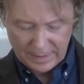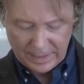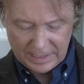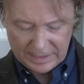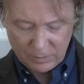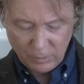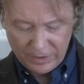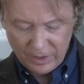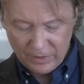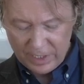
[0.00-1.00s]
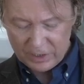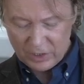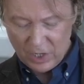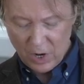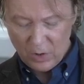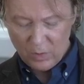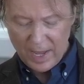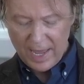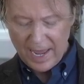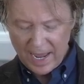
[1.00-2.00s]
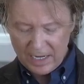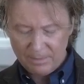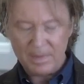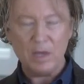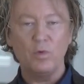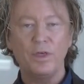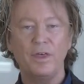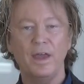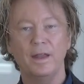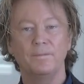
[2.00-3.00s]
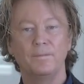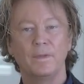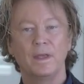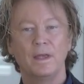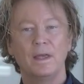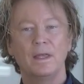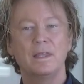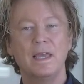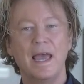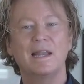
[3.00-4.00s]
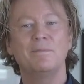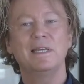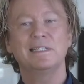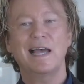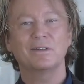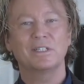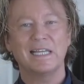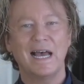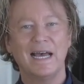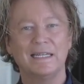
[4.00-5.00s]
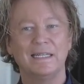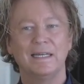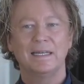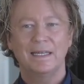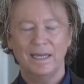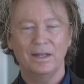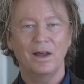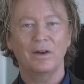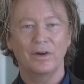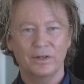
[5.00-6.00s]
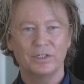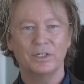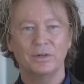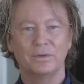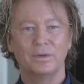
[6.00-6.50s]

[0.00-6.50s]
He said, When there is no enemy within, the enemies outside cannot hurt you